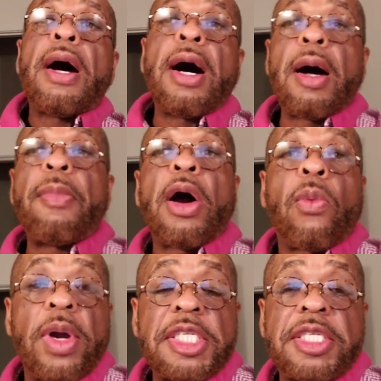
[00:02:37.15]
by
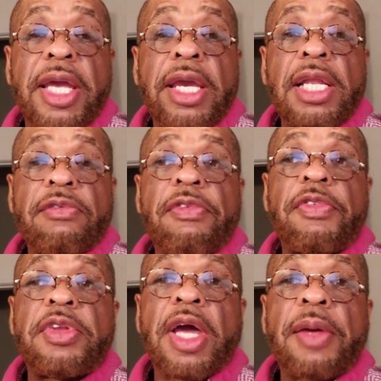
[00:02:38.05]
Wednesday,
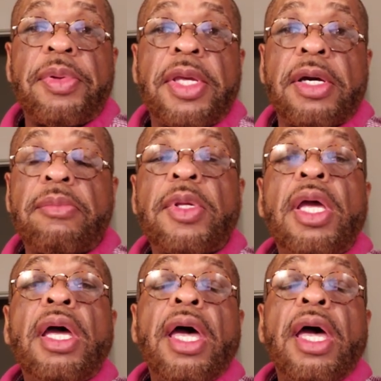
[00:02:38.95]
11:59 p.m.